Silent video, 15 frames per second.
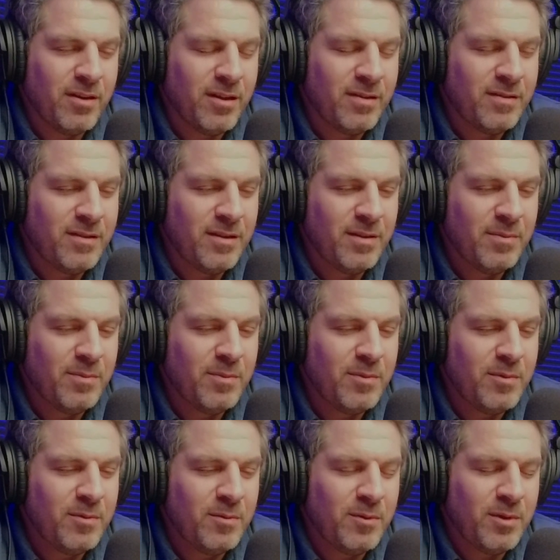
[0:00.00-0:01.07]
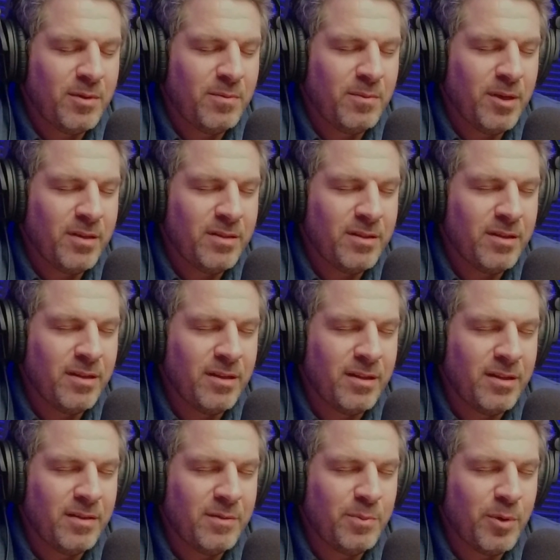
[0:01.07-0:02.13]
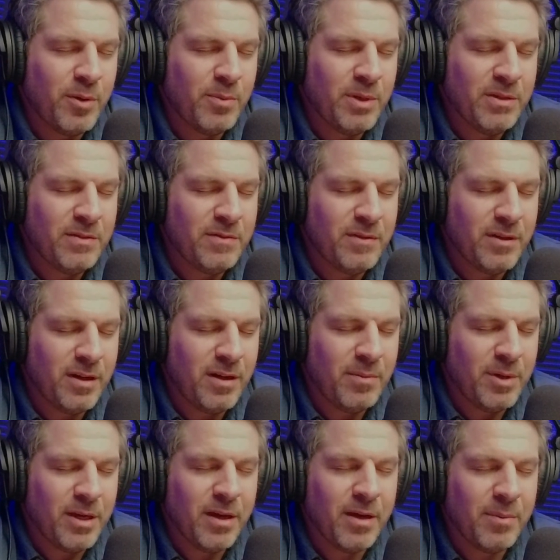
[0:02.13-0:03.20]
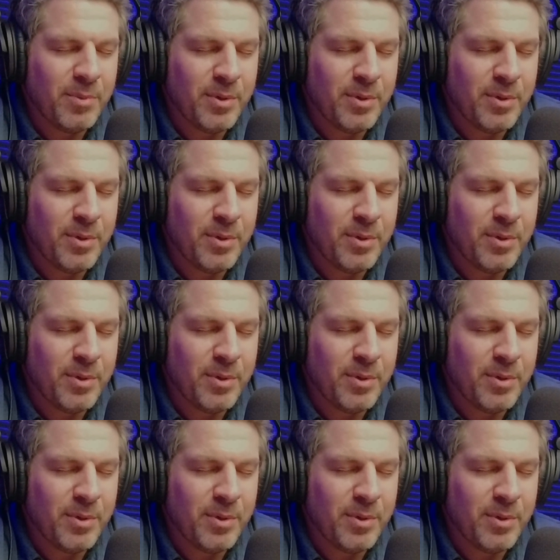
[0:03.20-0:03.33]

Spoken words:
they seem with my son and his bar mitzvah coming up.